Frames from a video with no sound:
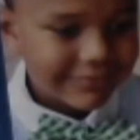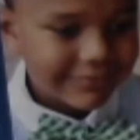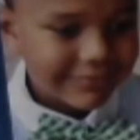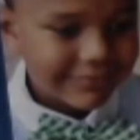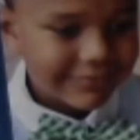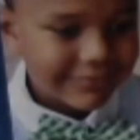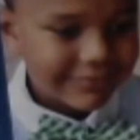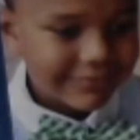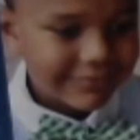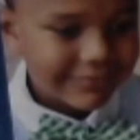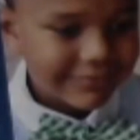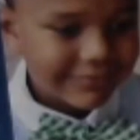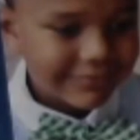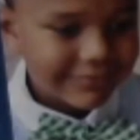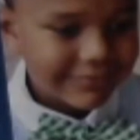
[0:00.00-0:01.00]

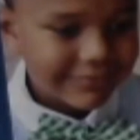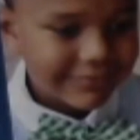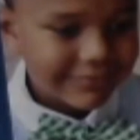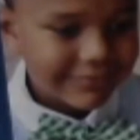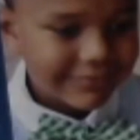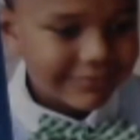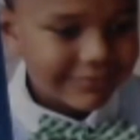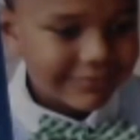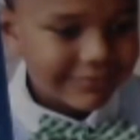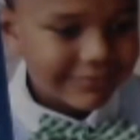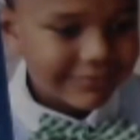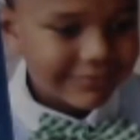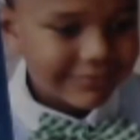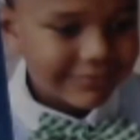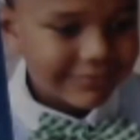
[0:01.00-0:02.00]

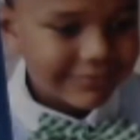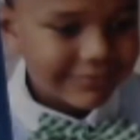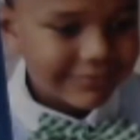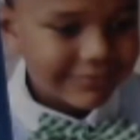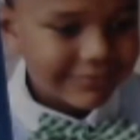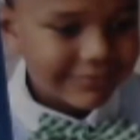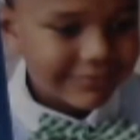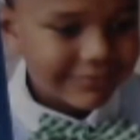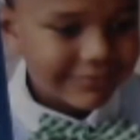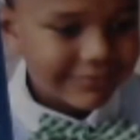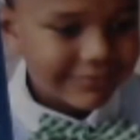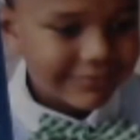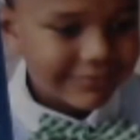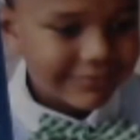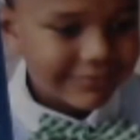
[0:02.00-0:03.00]

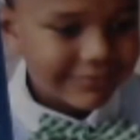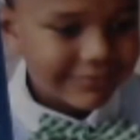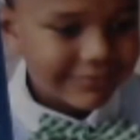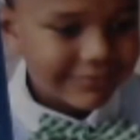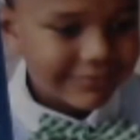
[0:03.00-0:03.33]
This person isn't speaking.